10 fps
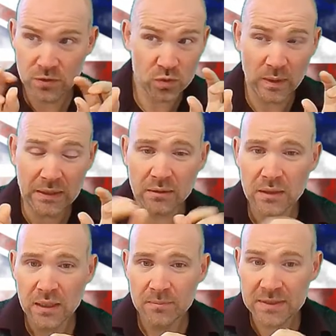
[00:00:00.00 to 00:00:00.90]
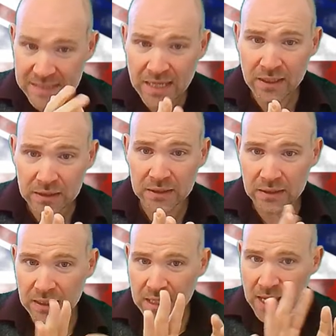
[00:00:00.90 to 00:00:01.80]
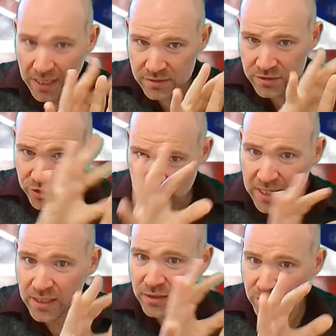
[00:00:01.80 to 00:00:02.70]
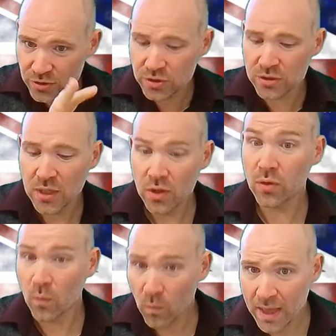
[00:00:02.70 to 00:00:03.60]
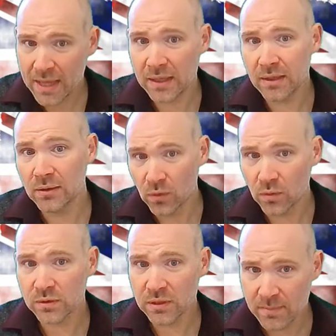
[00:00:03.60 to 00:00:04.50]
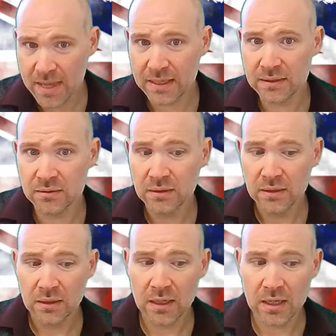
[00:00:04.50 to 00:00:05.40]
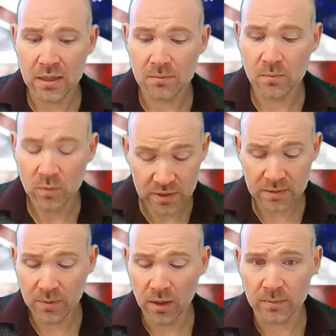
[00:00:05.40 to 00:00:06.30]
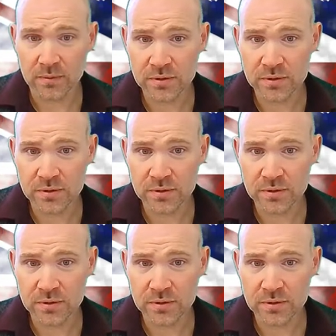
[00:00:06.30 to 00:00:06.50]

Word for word: tweak but technically it has changed the way laws are made um, within Parliament.